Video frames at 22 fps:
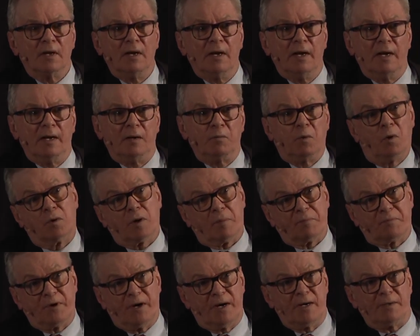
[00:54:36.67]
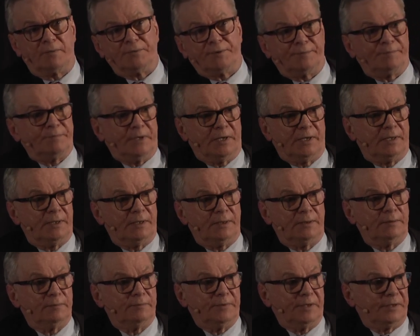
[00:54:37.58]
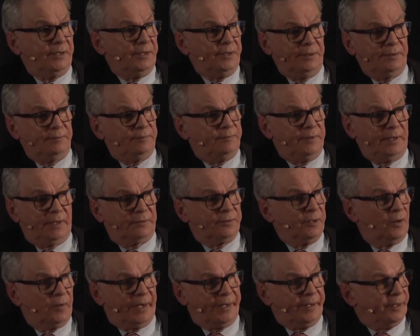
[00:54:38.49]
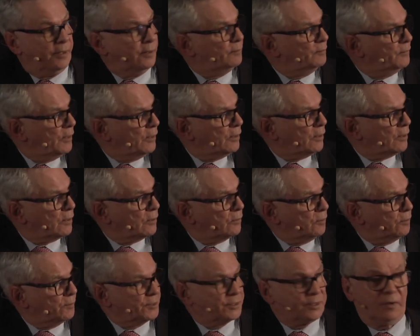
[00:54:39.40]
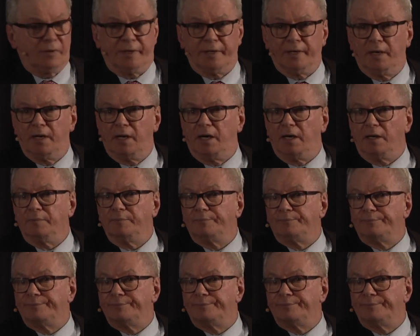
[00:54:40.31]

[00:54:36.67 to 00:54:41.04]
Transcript: and woke up drowned, um, that he, he had no idea what was going on.